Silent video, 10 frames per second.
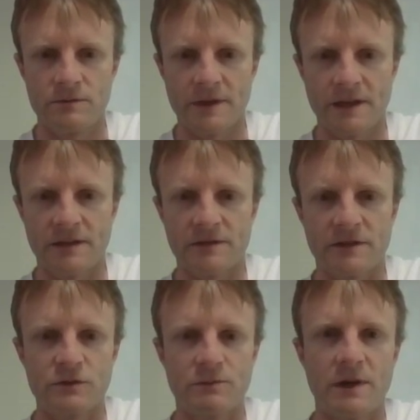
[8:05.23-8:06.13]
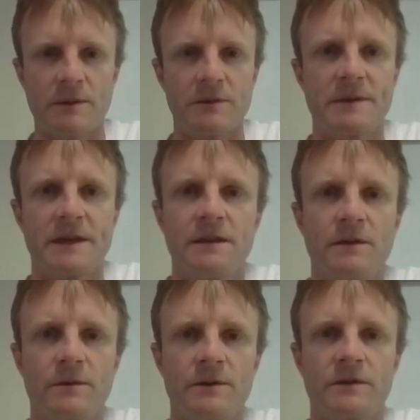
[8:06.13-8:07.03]
guess I should probably make it
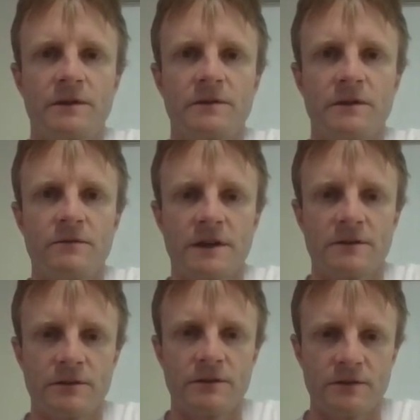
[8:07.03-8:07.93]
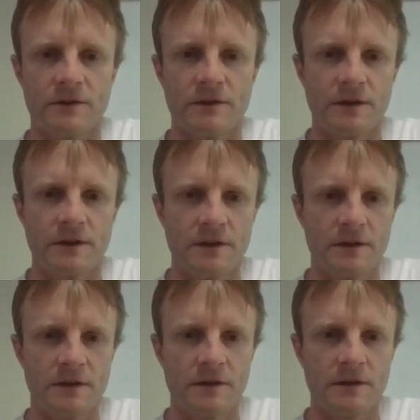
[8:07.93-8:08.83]
lower since our vectors are
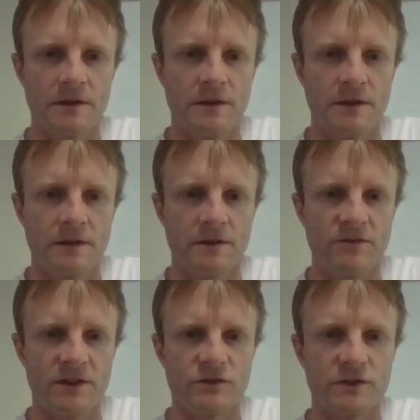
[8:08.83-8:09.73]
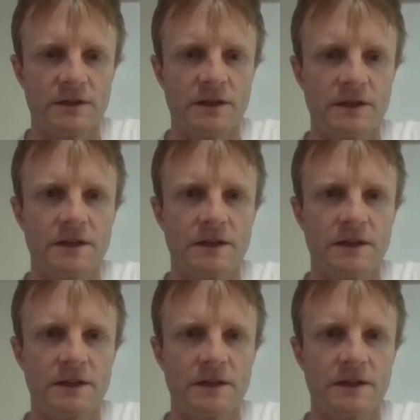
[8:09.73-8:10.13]
conventionally